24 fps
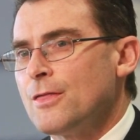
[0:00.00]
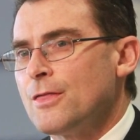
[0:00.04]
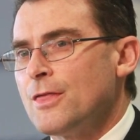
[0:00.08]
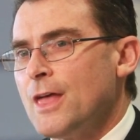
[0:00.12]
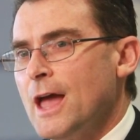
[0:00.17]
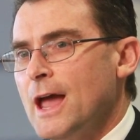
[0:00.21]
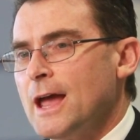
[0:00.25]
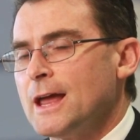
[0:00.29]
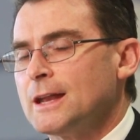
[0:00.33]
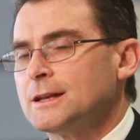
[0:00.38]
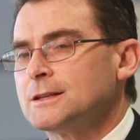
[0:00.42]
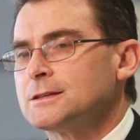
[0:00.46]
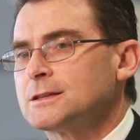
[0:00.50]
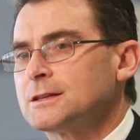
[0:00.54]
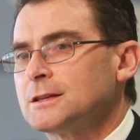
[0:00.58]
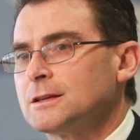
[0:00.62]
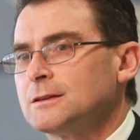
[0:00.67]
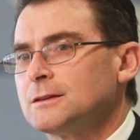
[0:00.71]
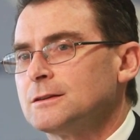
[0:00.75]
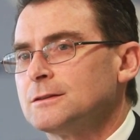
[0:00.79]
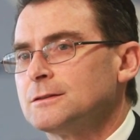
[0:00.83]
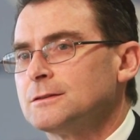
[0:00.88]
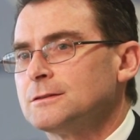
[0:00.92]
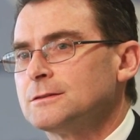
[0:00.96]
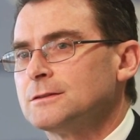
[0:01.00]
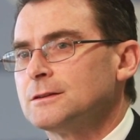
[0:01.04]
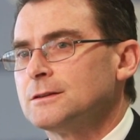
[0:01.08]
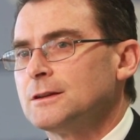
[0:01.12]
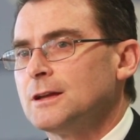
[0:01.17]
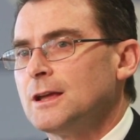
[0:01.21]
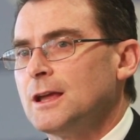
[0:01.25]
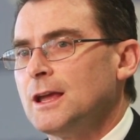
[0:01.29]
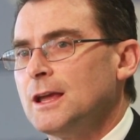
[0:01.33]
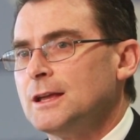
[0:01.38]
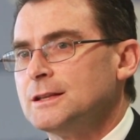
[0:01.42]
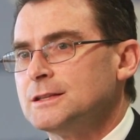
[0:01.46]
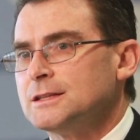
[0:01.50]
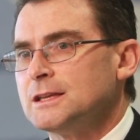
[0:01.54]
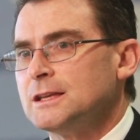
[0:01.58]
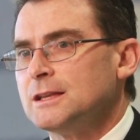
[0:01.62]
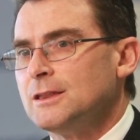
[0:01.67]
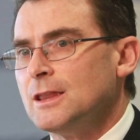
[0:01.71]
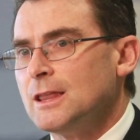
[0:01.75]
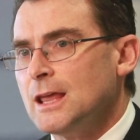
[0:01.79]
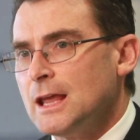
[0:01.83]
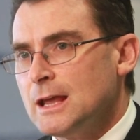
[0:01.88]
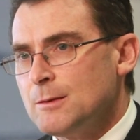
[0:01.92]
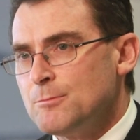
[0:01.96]
that it's
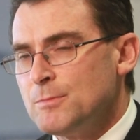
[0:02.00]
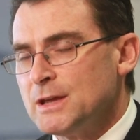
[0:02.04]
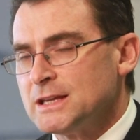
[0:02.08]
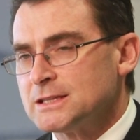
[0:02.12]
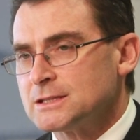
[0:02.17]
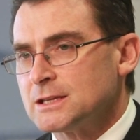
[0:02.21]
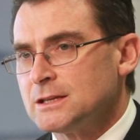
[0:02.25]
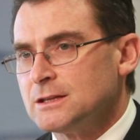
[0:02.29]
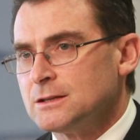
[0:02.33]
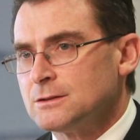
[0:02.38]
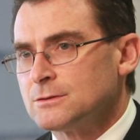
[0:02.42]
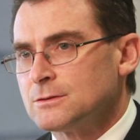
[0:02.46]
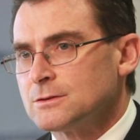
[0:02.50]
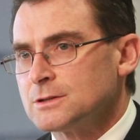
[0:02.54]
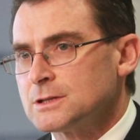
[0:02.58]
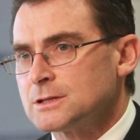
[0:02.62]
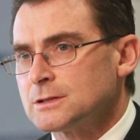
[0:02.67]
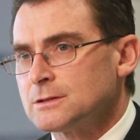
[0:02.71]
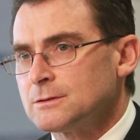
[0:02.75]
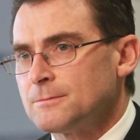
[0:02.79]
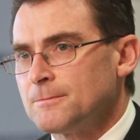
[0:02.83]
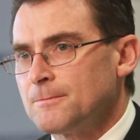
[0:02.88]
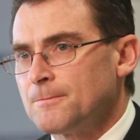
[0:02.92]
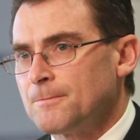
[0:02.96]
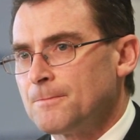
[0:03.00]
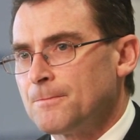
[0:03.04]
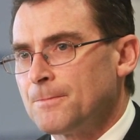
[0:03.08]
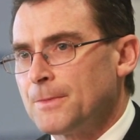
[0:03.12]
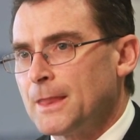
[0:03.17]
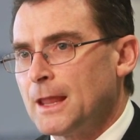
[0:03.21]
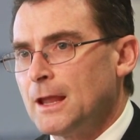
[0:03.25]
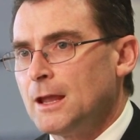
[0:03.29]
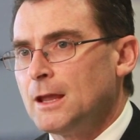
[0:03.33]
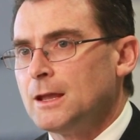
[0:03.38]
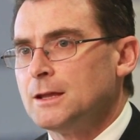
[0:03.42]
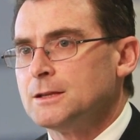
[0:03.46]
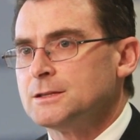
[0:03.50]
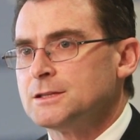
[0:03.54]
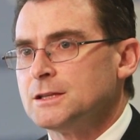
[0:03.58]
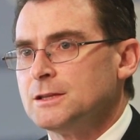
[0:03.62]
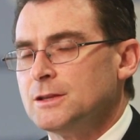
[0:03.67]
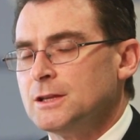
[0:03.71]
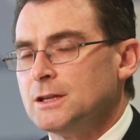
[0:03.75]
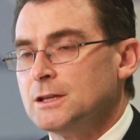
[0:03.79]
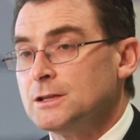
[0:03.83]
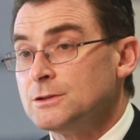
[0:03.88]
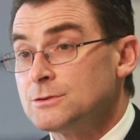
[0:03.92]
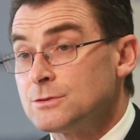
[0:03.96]
in their best interests, it's in
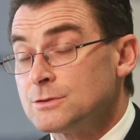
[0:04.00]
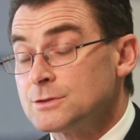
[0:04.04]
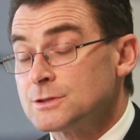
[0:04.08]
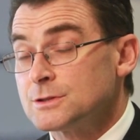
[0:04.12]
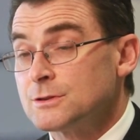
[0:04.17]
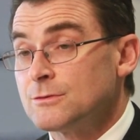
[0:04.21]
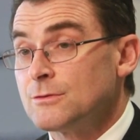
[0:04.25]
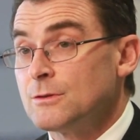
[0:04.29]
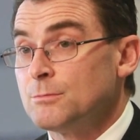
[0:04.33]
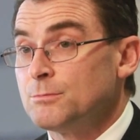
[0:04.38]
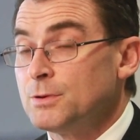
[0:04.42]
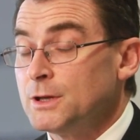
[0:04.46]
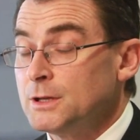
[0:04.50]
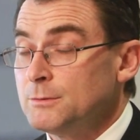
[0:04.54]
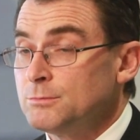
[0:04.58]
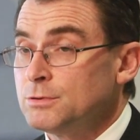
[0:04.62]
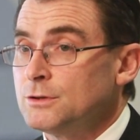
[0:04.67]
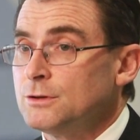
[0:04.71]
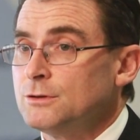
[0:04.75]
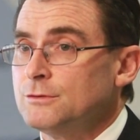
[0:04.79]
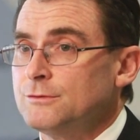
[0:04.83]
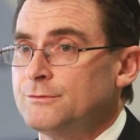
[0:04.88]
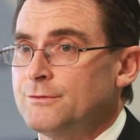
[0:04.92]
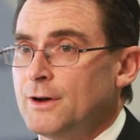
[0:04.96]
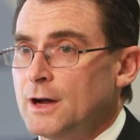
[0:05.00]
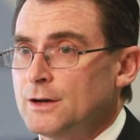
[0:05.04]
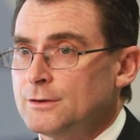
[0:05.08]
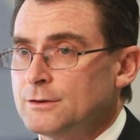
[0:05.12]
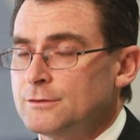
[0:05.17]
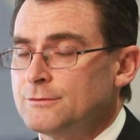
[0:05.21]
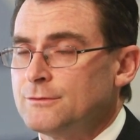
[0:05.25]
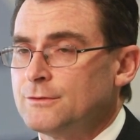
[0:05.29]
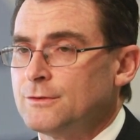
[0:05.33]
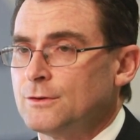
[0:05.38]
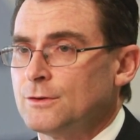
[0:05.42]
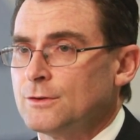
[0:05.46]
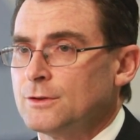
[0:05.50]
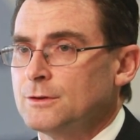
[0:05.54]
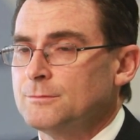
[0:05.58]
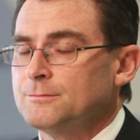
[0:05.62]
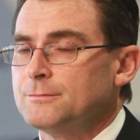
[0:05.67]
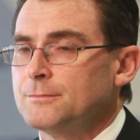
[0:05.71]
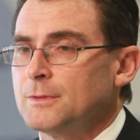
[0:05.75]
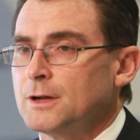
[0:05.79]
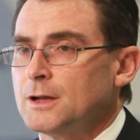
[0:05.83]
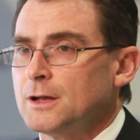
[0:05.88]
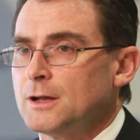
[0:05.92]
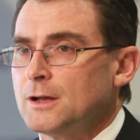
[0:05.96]
the interests of the people who voted for
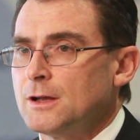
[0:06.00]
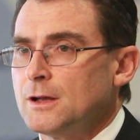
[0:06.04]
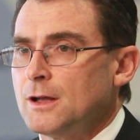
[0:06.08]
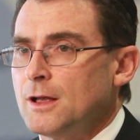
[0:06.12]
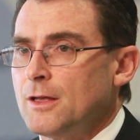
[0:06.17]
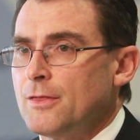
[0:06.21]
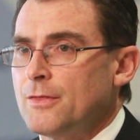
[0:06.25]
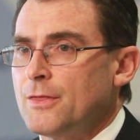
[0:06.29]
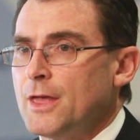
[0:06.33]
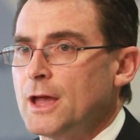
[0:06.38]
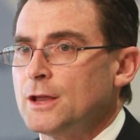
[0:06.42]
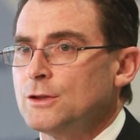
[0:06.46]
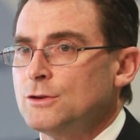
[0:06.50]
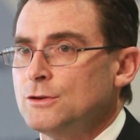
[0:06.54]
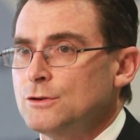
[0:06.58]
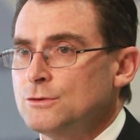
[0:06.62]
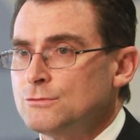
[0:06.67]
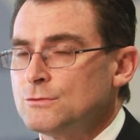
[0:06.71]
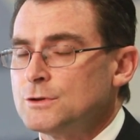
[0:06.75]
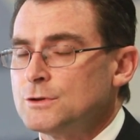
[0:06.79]
them, that you